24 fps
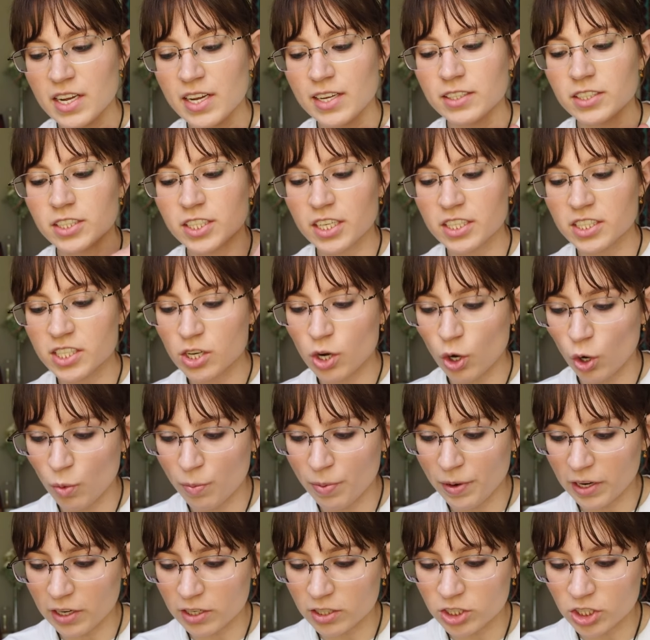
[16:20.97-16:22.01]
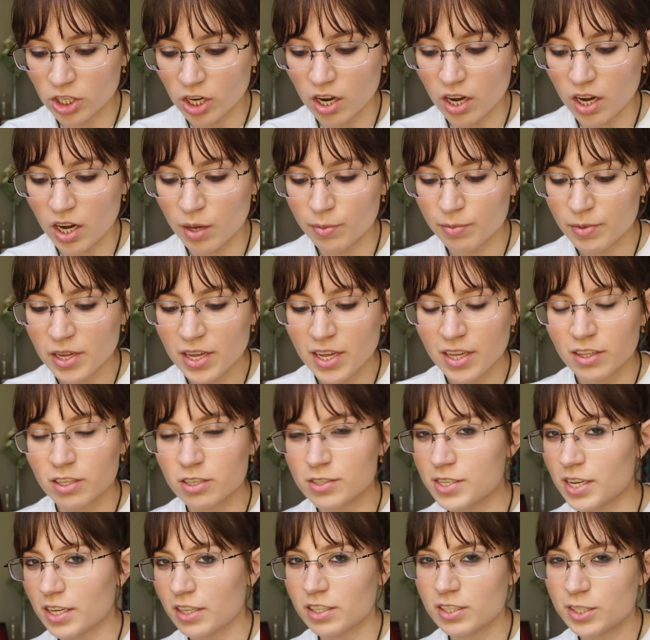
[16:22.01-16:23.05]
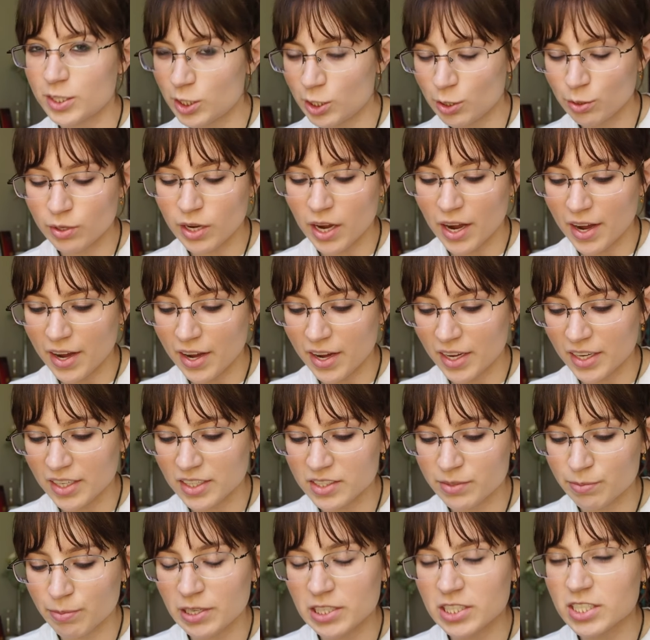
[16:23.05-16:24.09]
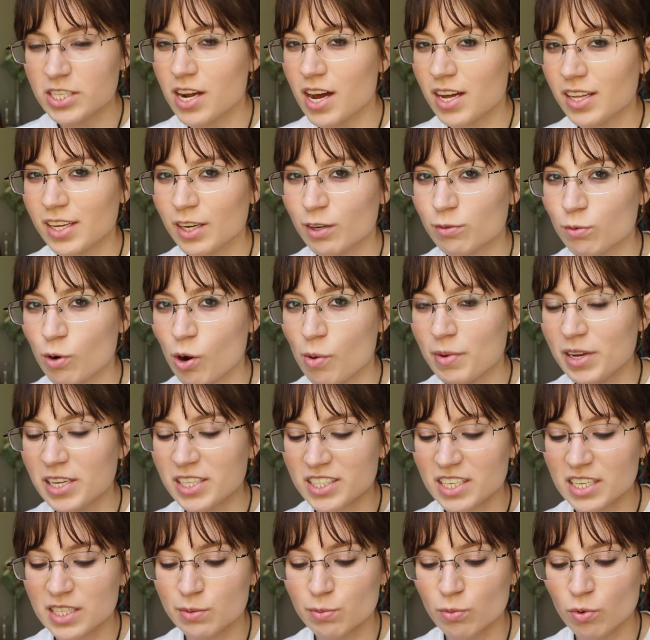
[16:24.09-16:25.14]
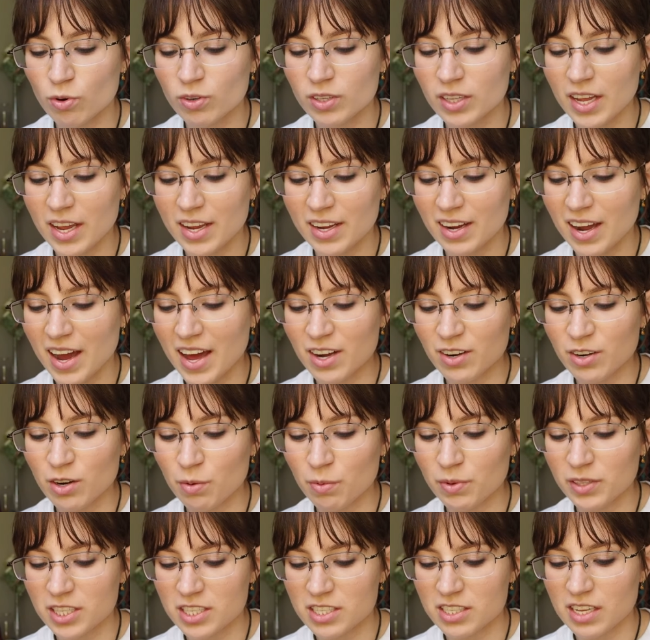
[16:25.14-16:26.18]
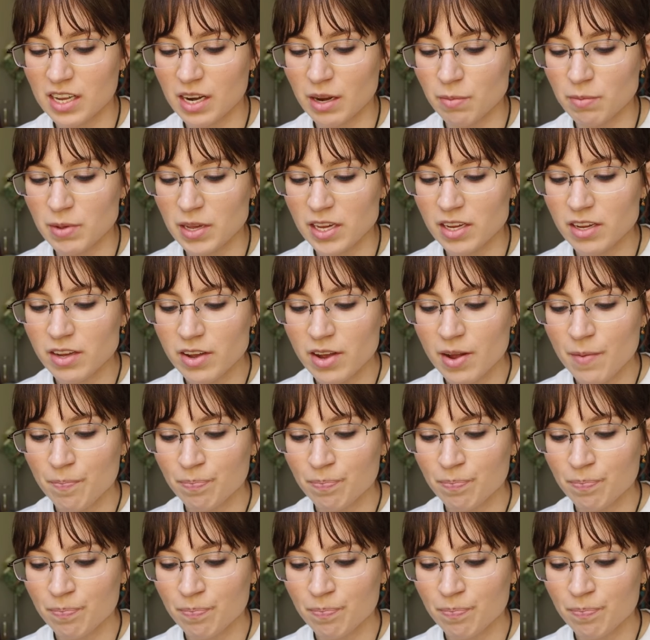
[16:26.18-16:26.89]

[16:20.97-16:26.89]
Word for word: She gets an au pair job. There's like these two guys, but it's not like a romance. It's more like, I don't know what this is going to be.